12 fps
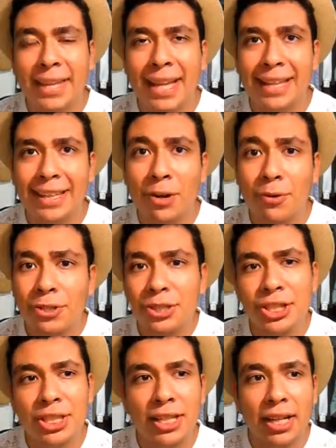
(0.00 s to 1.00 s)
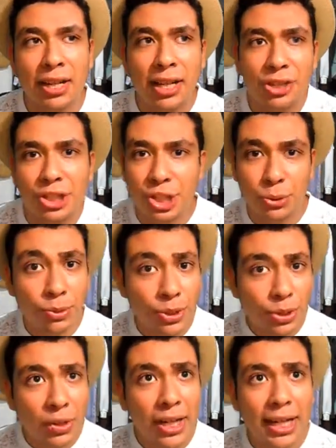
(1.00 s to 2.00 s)
there was just a shoe
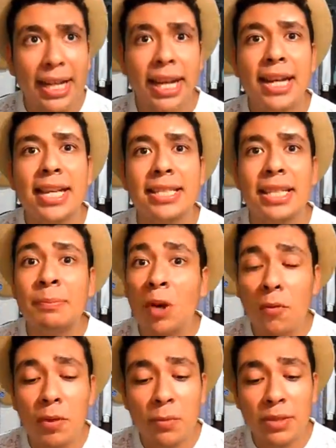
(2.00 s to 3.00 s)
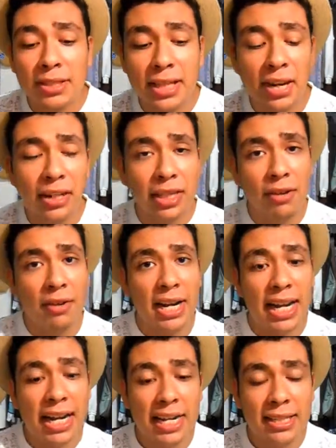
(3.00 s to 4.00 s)
store, I guess, and Marvin was there, and then
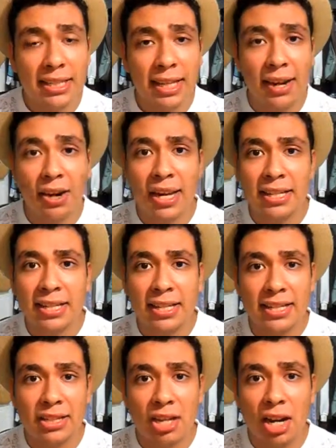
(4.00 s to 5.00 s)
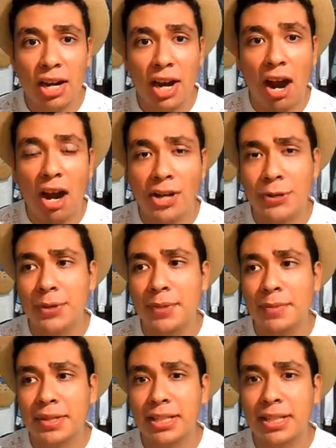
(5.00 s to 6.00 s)
Renee gets there, and then they start arguing
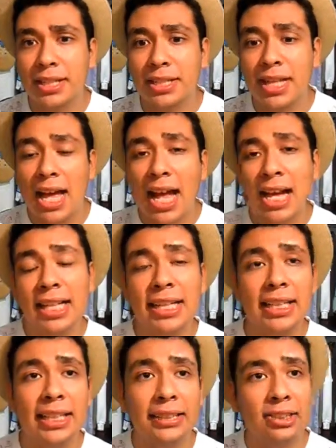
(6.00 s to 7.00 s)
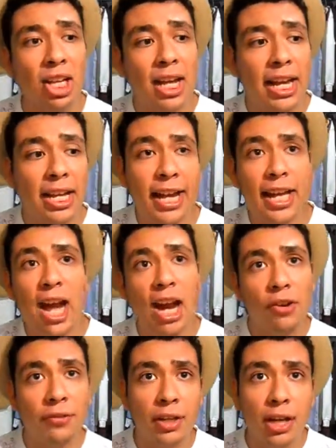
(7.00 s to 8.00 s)
because he's all like, get
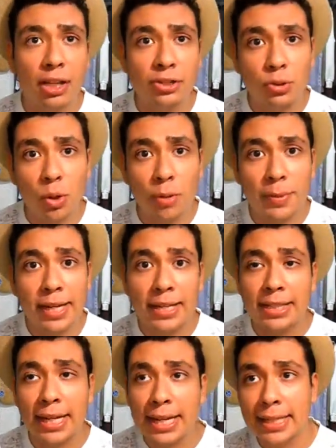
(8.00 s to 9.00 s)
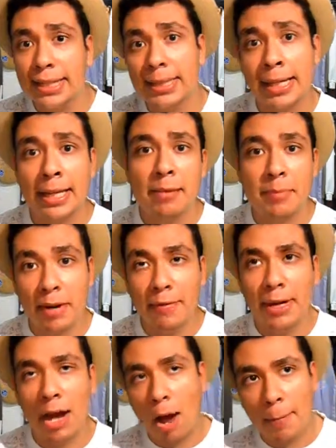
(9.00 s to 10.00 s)
out of the store because he's attending me
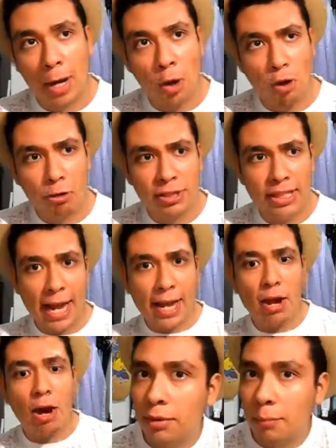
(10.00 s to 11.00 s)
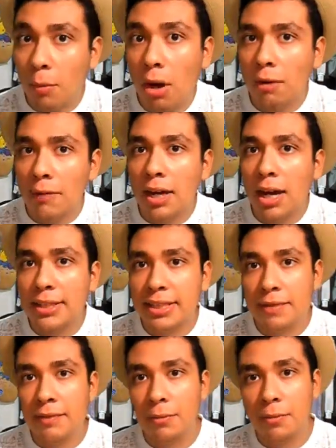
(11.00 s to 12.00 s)
right now. I'm like, oh damn. Marvin got
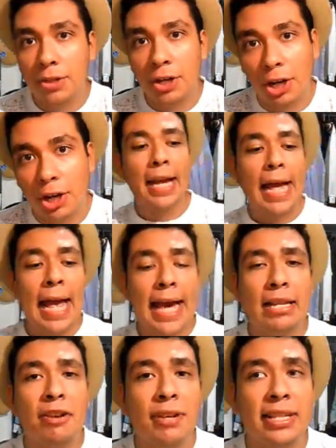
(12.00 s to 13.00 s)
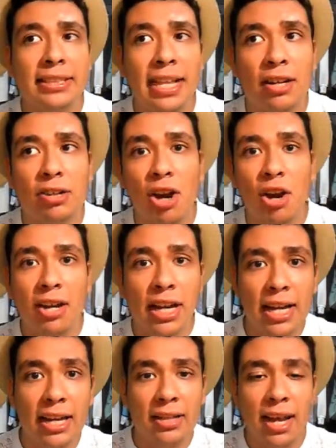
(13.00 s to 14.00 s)
diva with her, and then Renee's like, no,
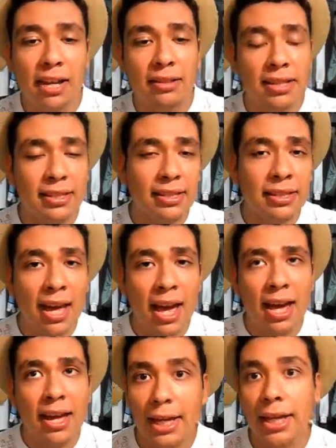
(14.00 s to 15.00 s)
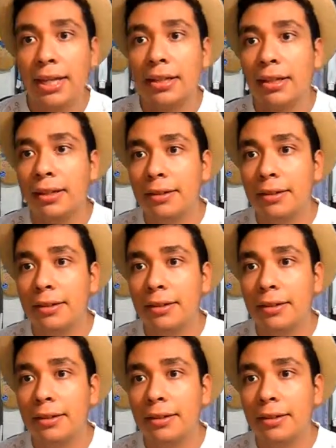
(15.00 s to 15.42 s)
okay, like this and that, and